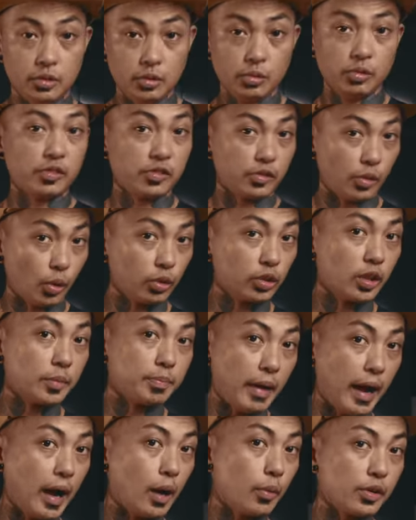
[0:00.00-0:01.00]
do solar
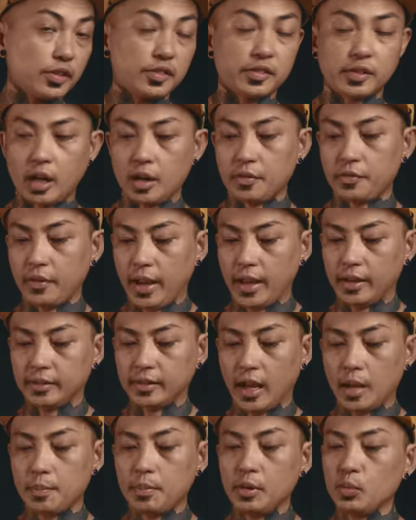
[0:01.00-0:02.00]
power stuff. And
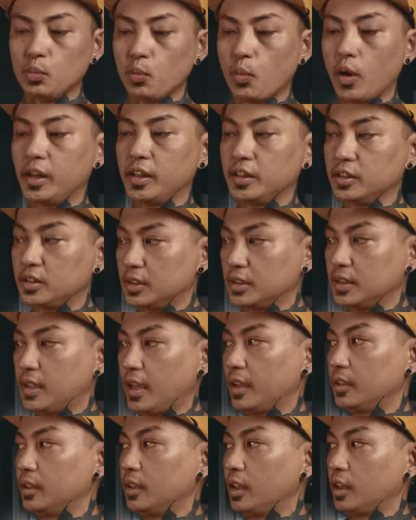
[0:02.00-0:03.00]
I've been wanting to
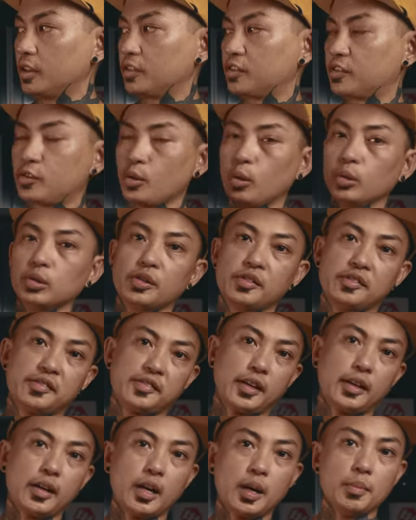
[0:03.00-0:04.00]
get a solar
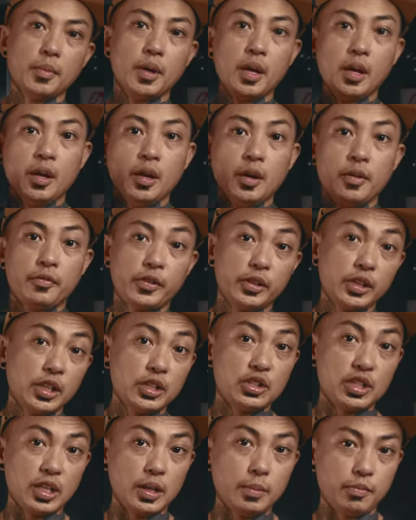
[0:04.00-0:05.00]
setup for the
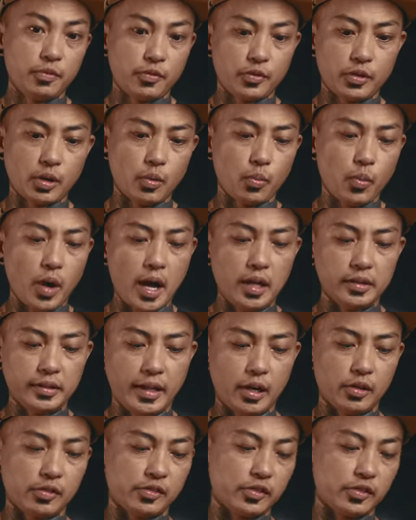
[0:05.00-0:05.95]
Jeep for a while now.